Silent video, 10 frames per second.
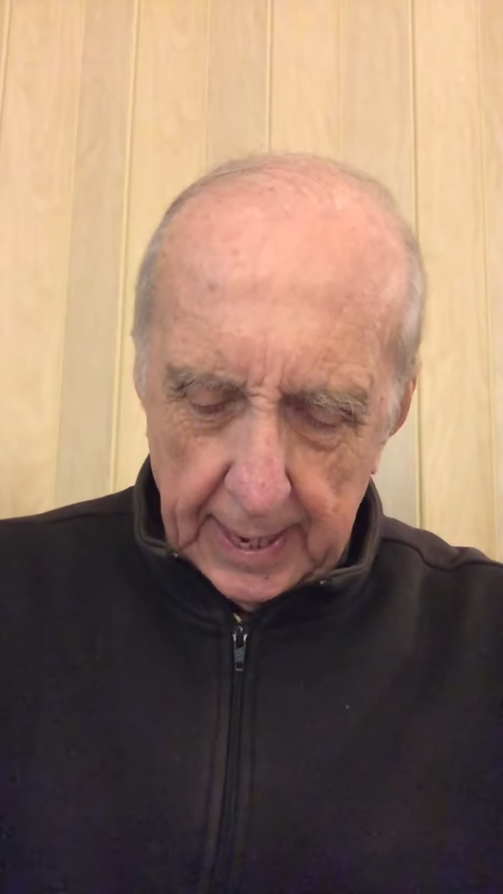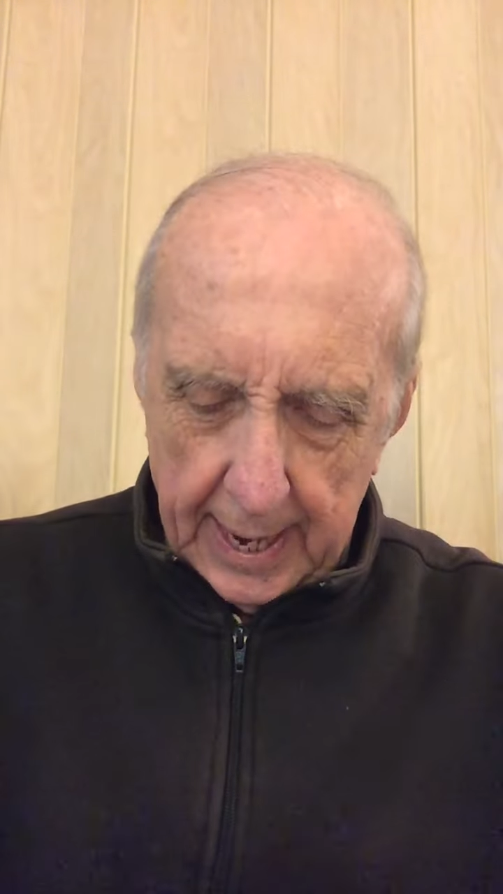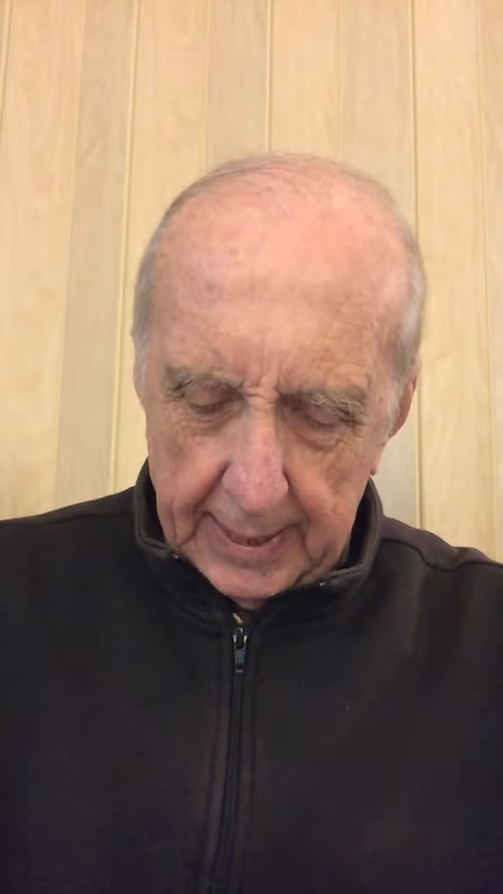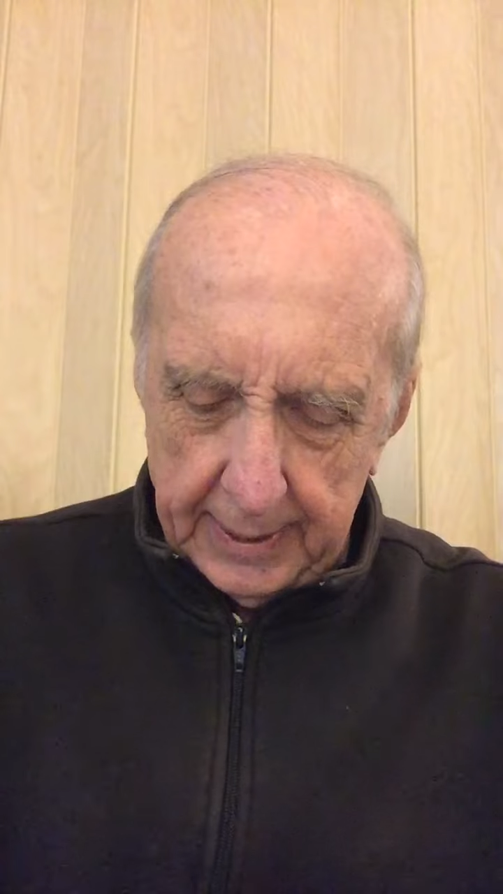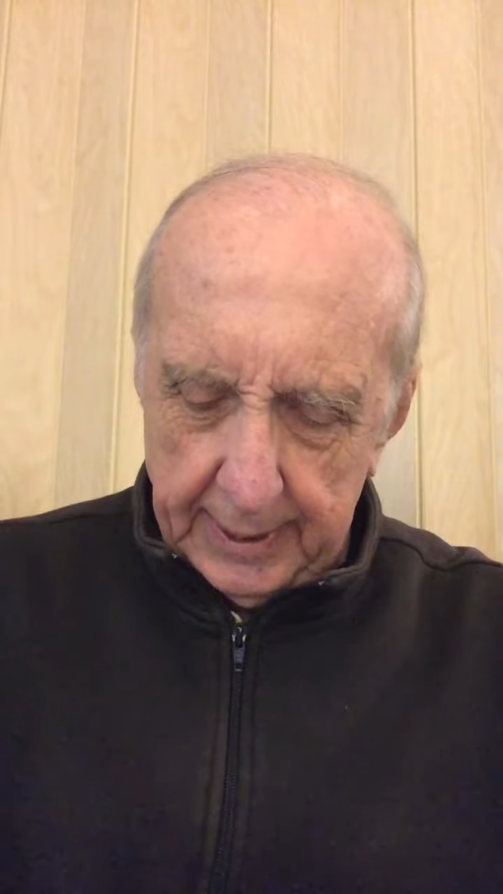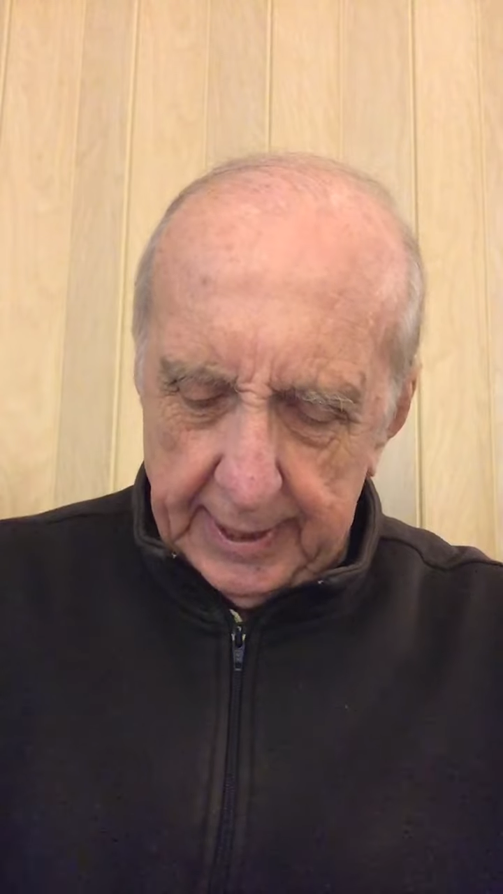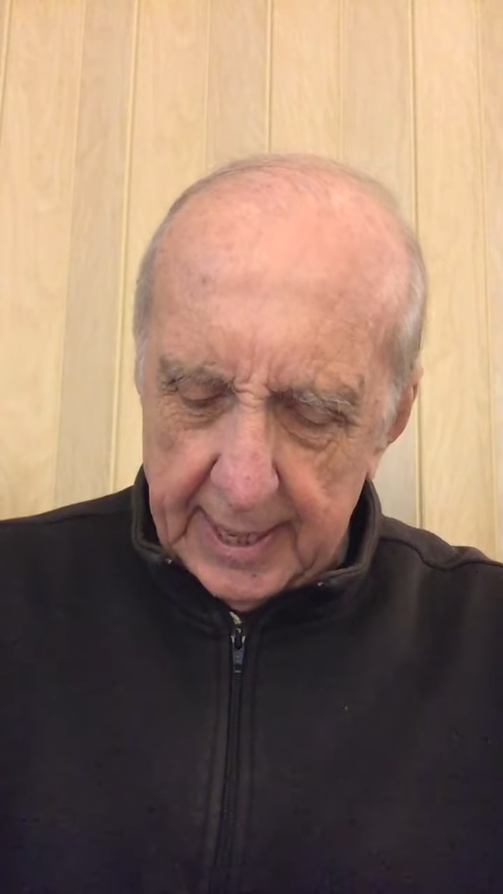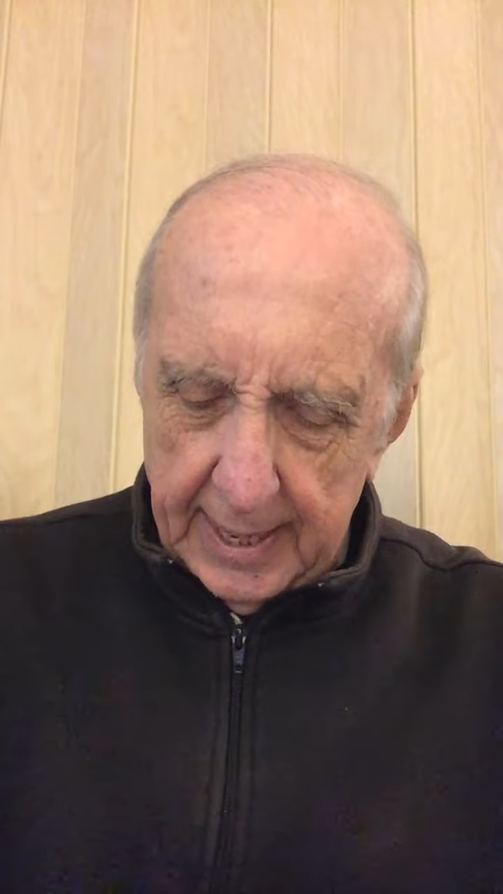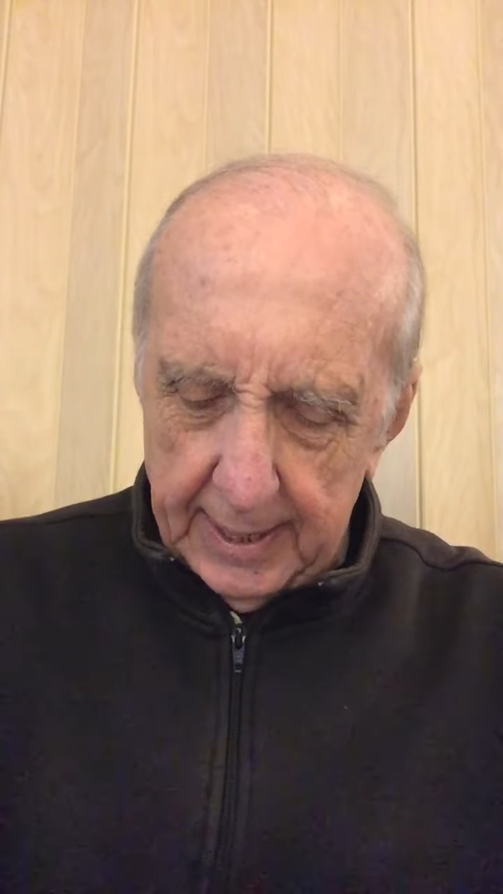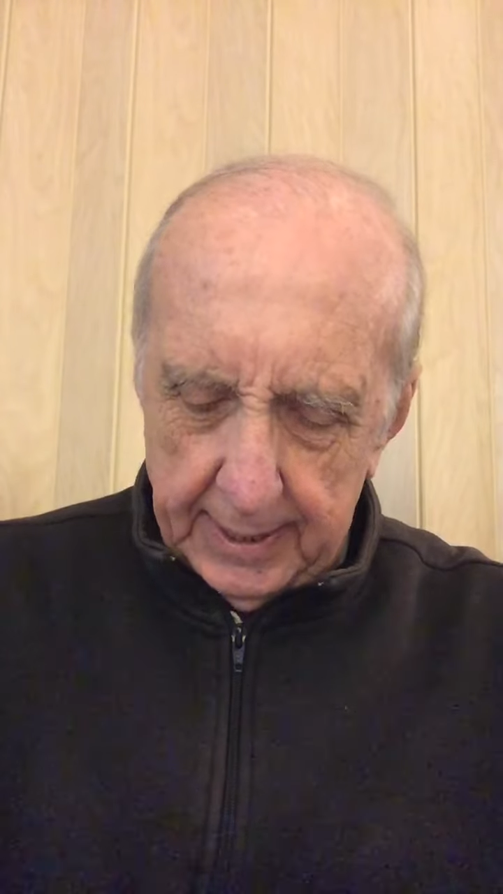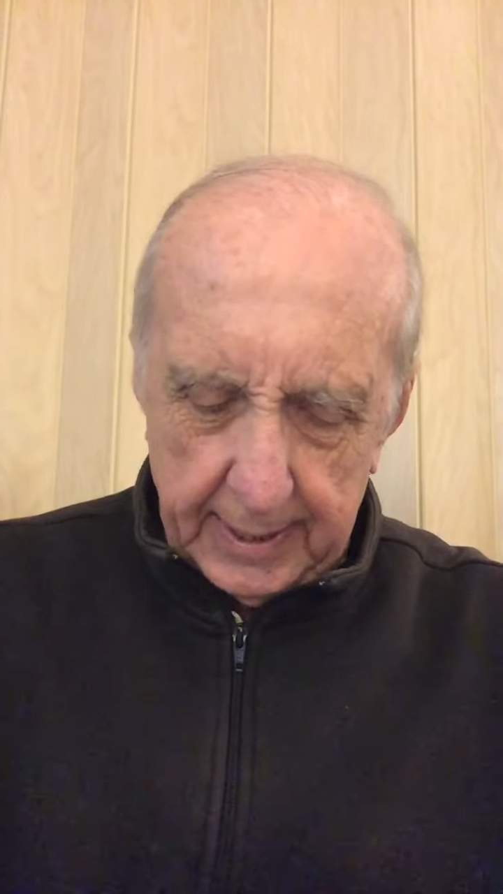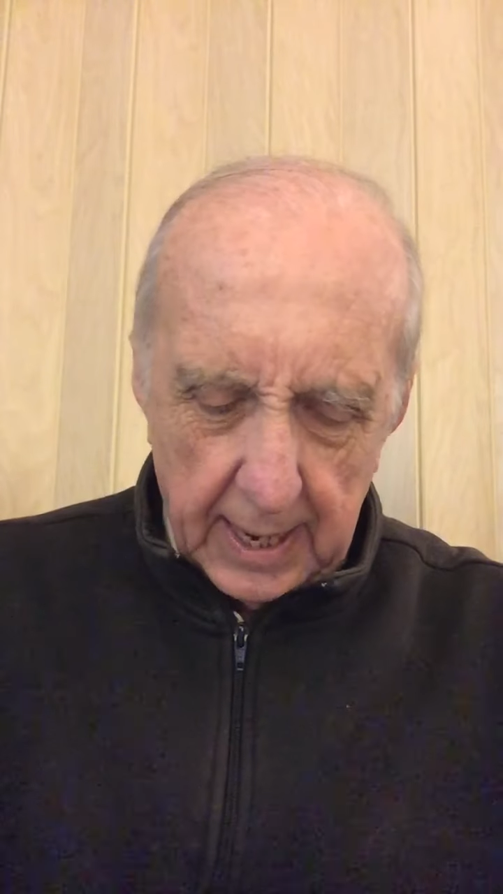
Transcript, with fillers: and deeds